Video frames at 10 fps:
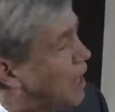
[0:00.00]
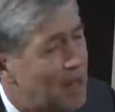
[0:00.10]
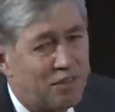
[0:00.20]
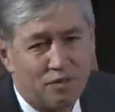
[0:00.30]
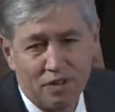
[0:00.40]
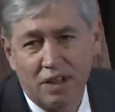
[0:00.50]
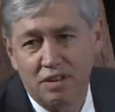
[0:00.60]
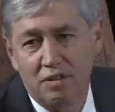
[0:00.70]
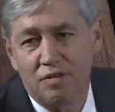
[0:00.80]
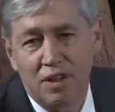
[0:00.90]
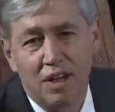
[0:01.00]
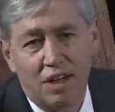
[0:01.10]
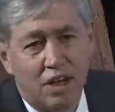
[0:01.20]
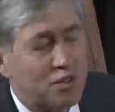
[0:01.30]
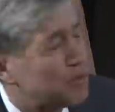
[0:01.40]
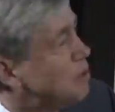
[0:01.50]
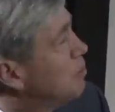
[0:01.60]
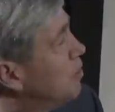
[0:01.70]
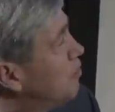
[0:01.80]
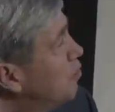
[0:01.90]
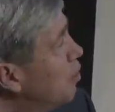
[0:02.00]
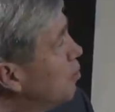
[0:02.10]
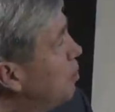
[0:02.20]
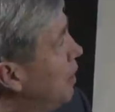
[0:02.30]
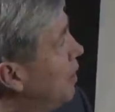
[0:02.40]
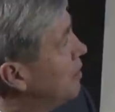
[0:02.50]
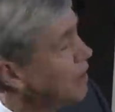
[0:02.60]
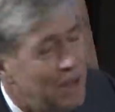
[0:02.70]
have effective uh, treatment for pain.